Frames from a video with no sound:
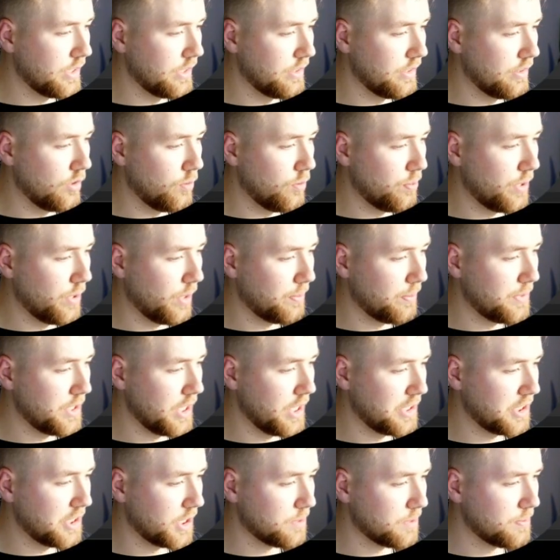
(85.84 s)
Then open up
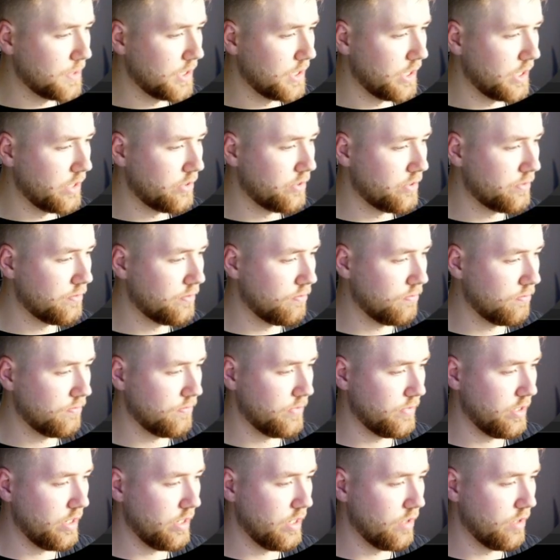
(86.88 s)
the adjustment layer,
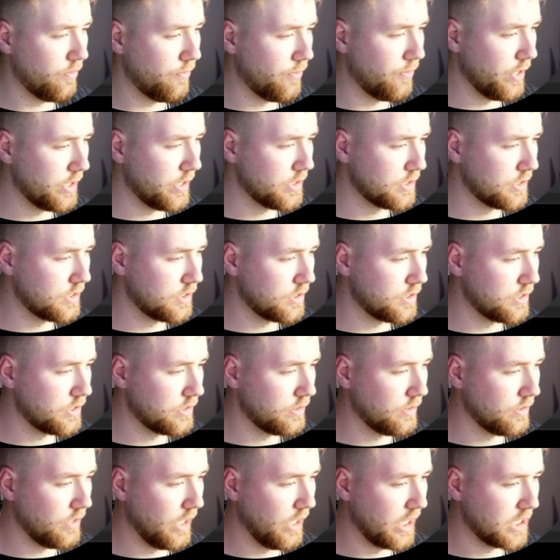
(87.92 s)

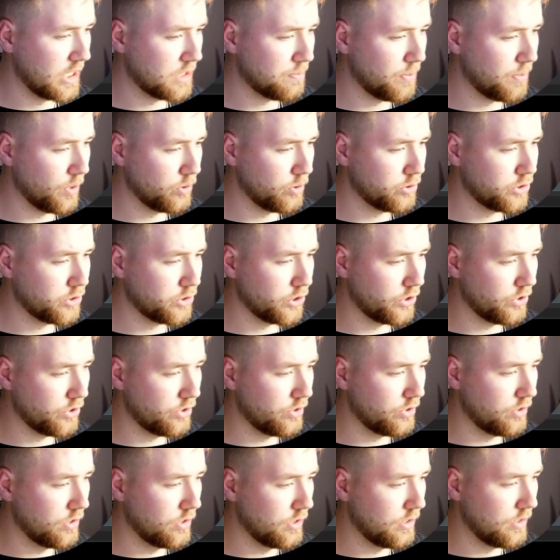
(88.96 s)
effects,
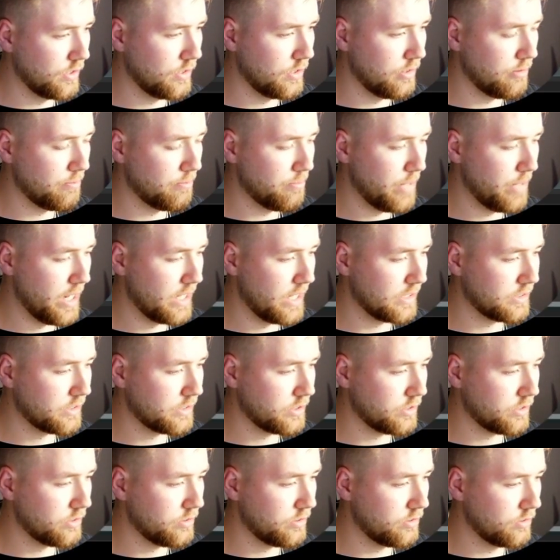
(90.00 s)
exposure,
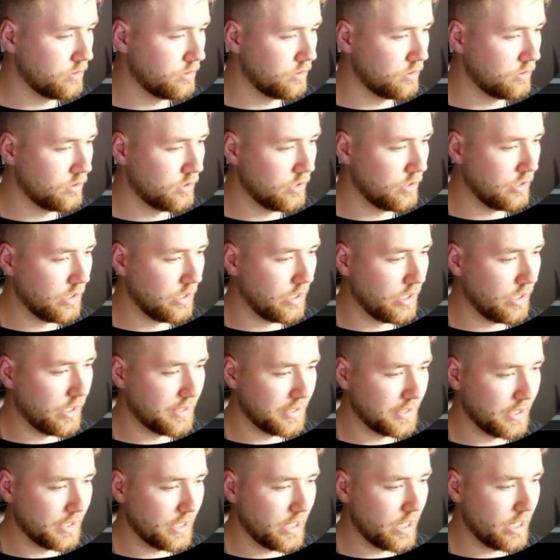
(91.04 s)
master,
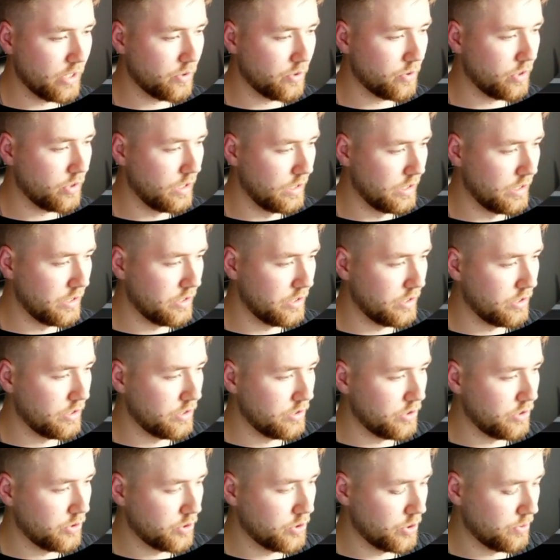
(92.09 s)
and then here
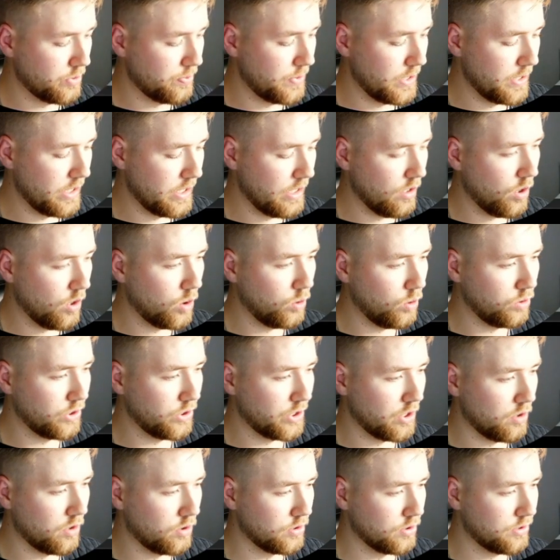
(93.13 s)
you're going to be
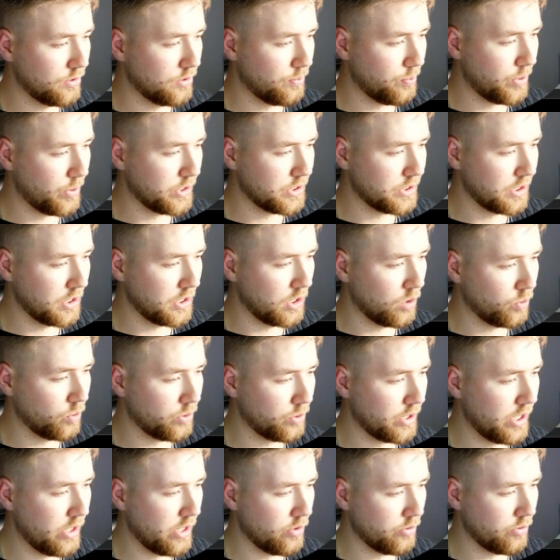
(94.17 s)
holding alt, press the
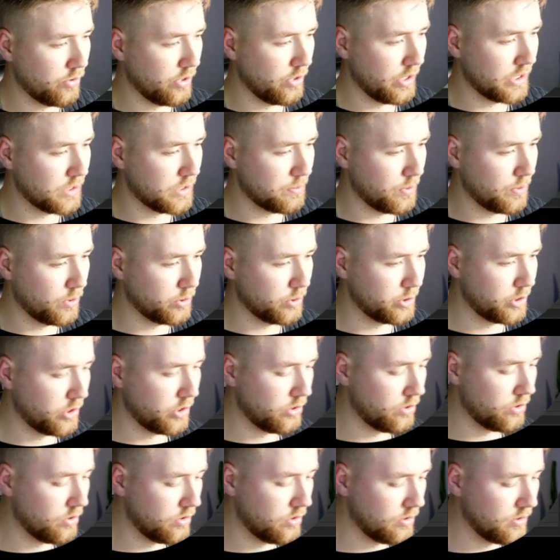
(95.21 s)
clock here on
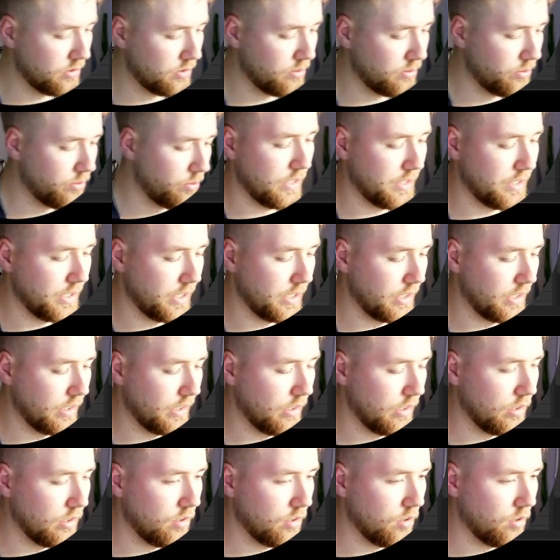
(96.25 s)
exposure, and then
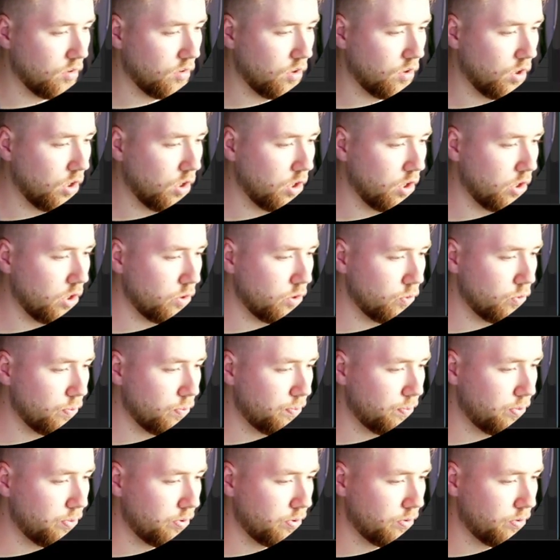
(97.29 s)
loop
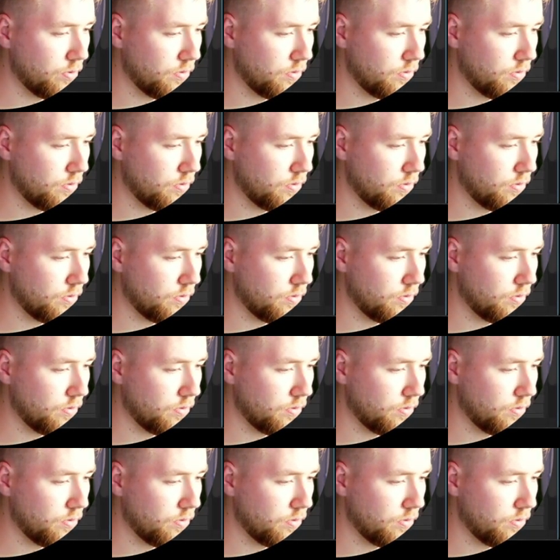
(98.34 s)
